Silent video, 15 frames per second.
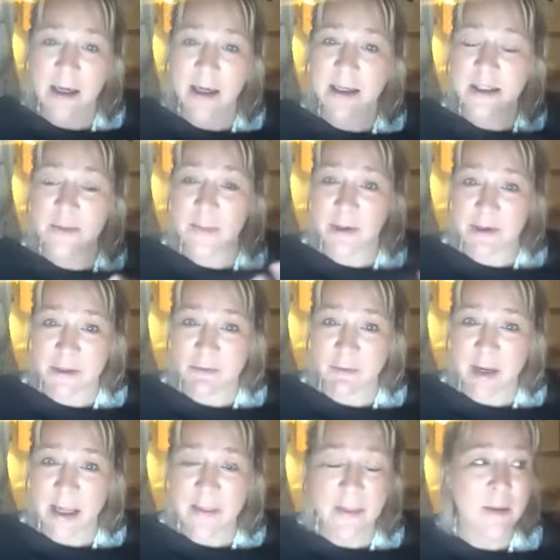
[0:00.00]
a spirit
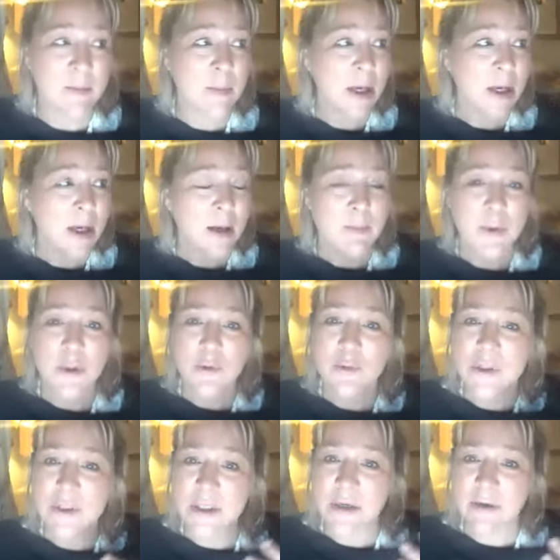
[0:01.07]
around them, but
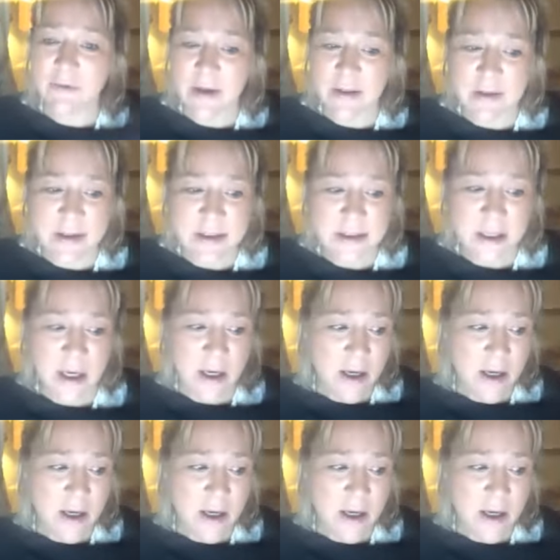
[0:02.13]
also feathers,